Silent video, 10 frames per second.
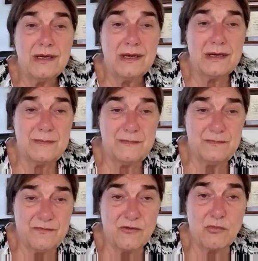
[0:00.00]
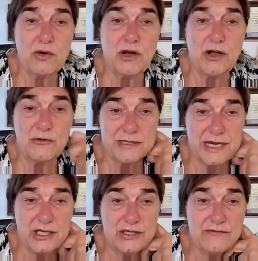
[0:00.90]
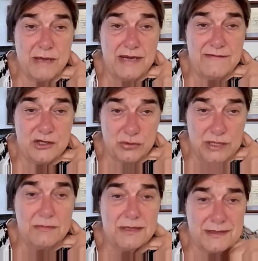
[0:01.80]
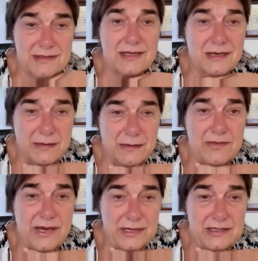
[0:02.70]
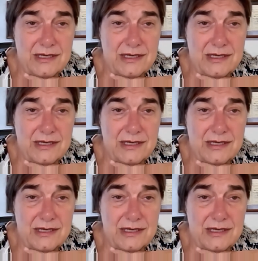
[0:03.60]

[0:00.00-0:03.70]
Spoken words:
for pre-authorization of many of the treatments that